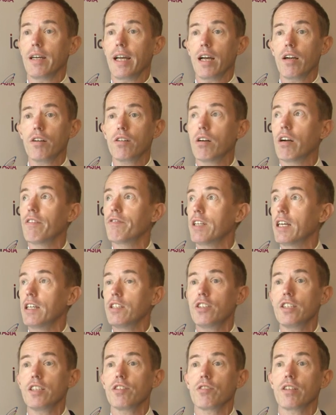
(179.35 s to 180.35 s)
aircraft
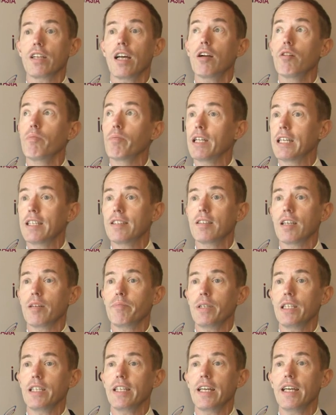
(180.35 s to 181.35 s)
engines and airplanes
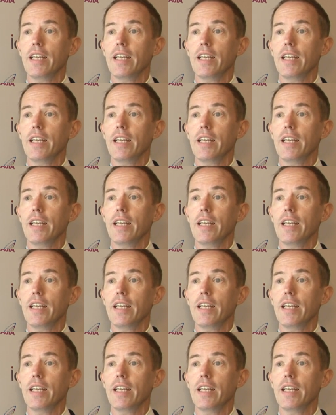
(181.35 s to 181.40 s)
up in